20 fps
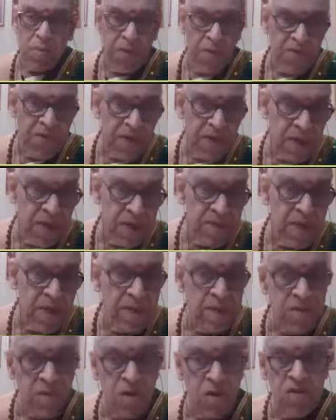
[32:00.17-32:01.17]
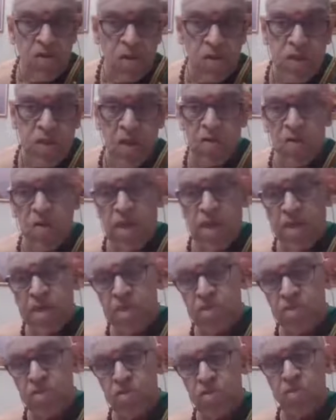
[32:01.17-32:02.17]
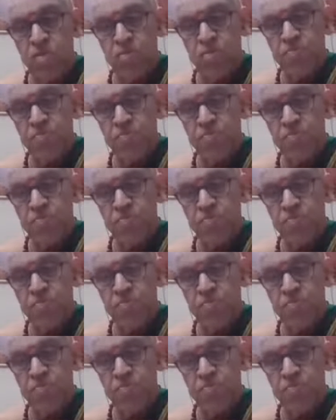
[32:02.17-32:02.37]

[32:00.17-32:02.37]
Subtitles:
of her head. That is also Tarunendu,